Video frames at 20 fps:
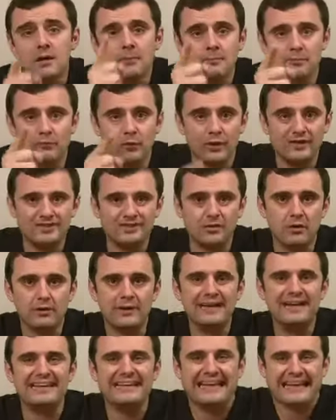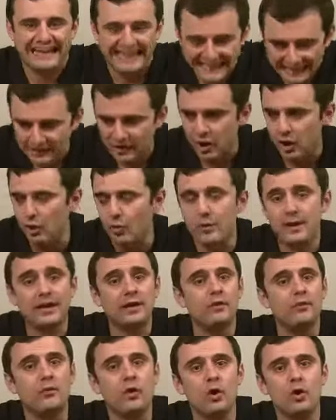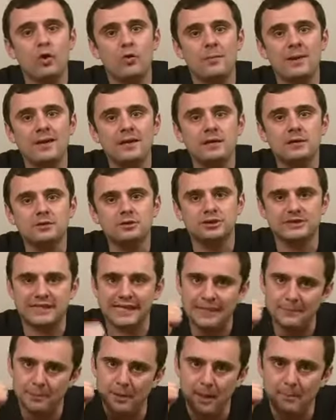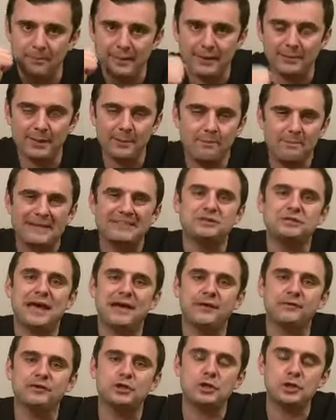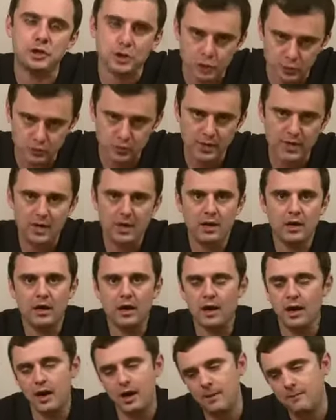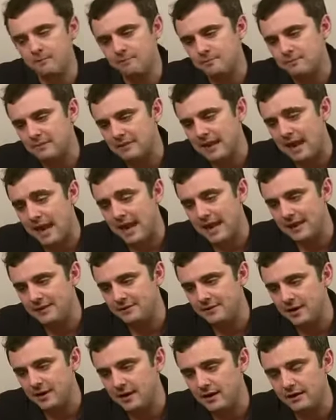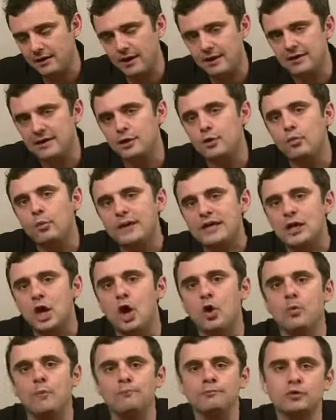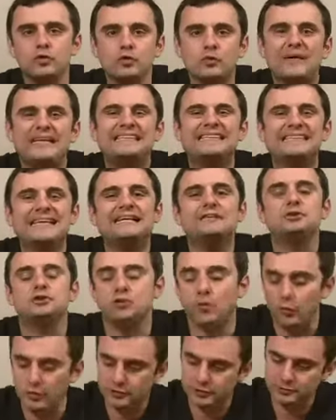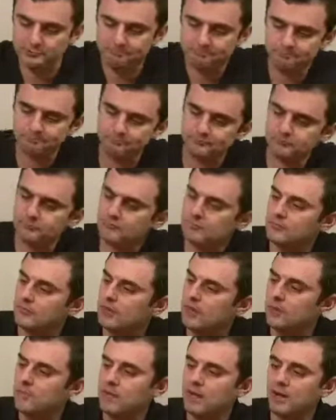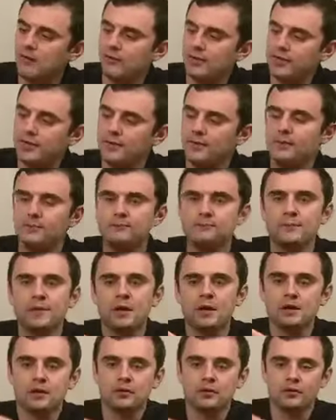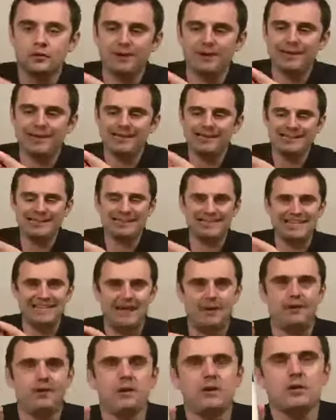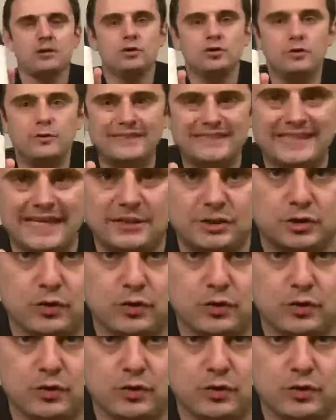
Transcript: Before I start, Enrico in Rome just keep it up, baby. Big shout out to you. Um, and uh, and here we go. Nuits St. George. Mont right here, right there. Nuits St.